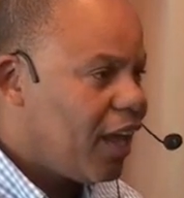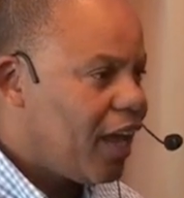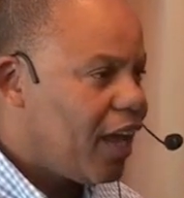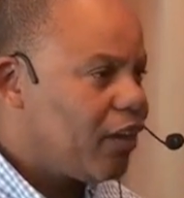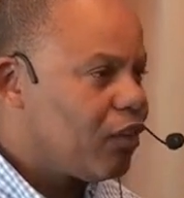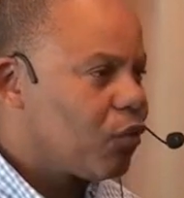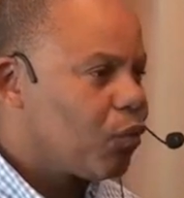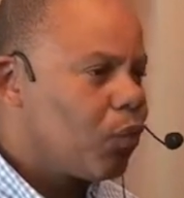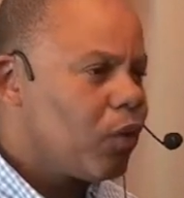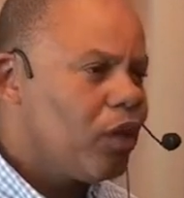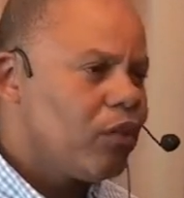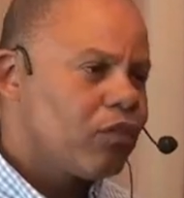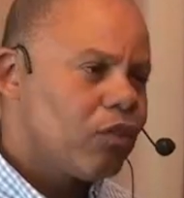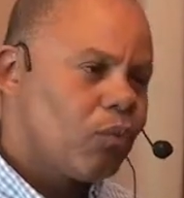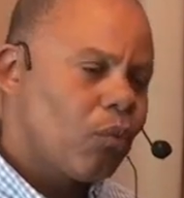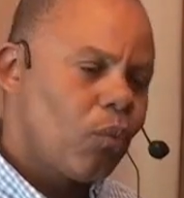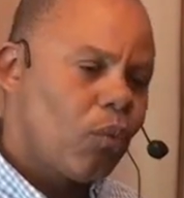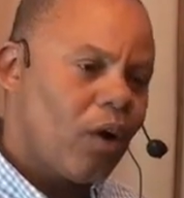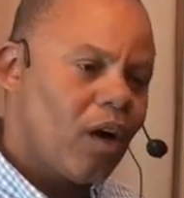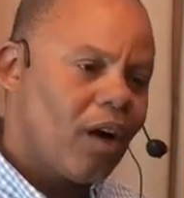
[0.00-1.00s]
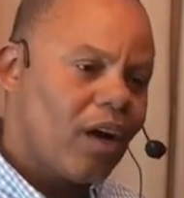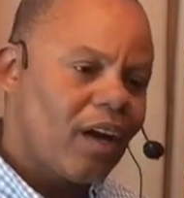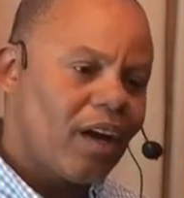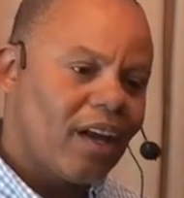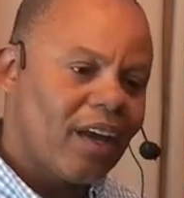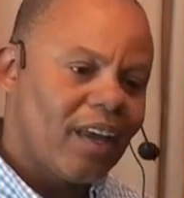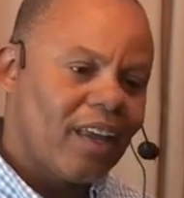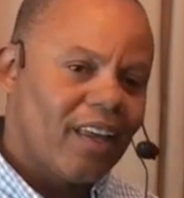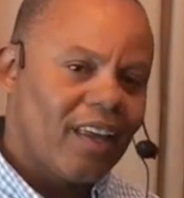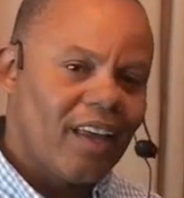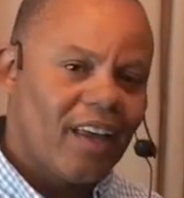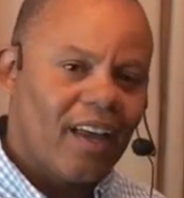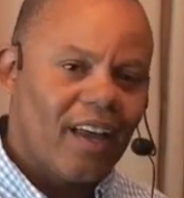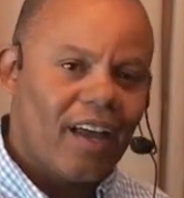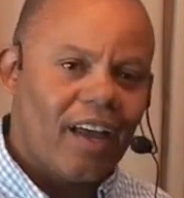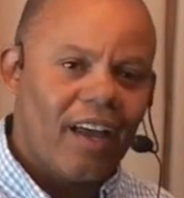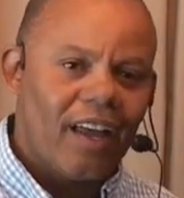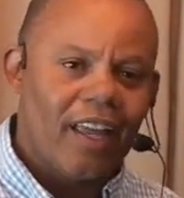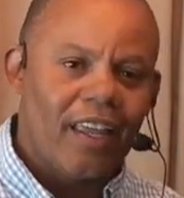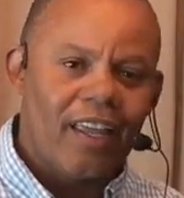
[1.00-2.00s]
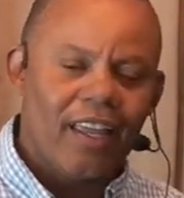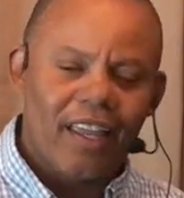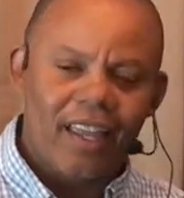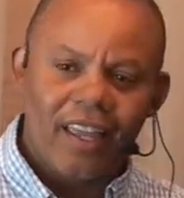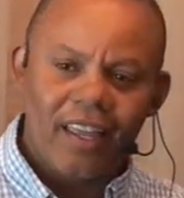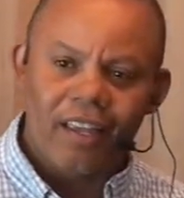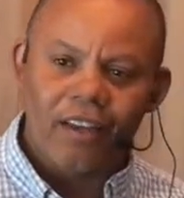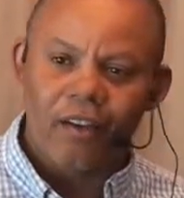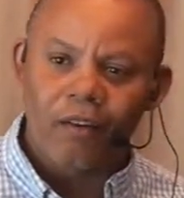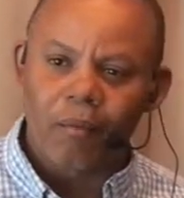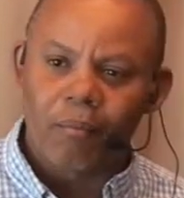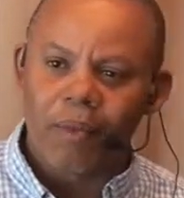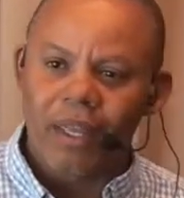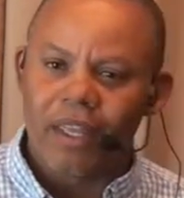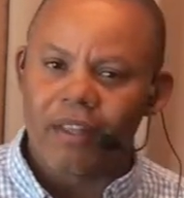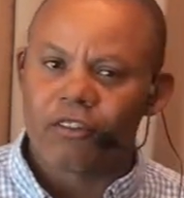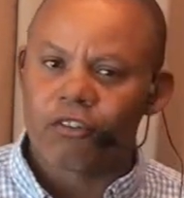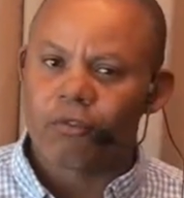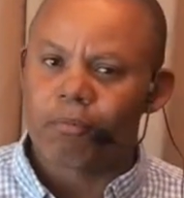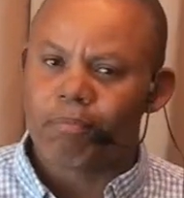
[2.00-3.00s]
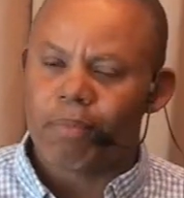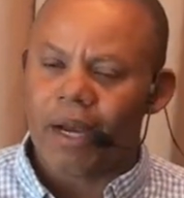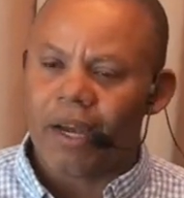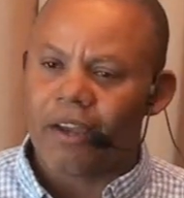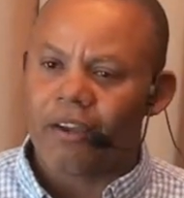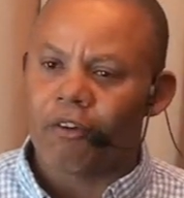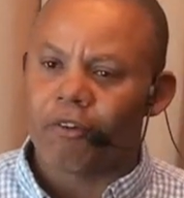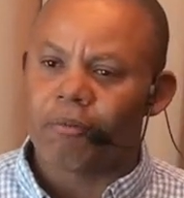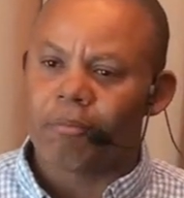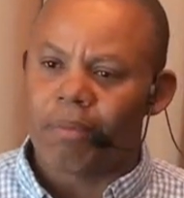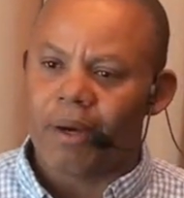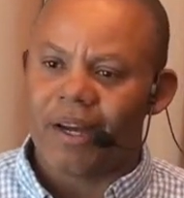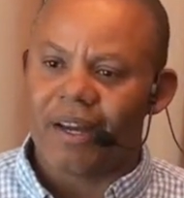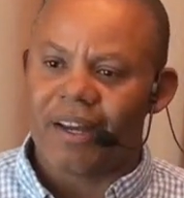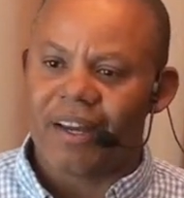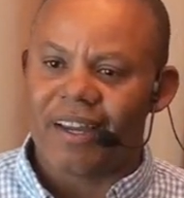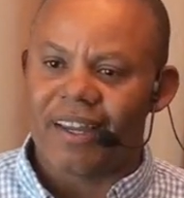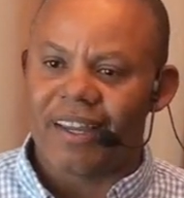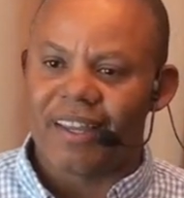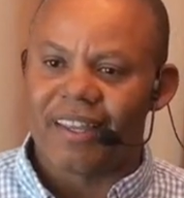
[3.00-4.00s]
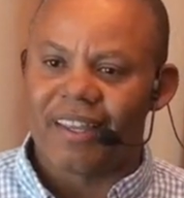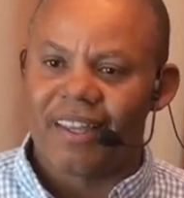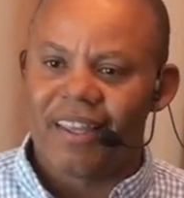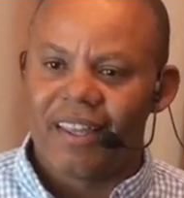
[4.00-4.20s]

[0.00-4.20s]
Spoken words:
And the reason why I am inspired by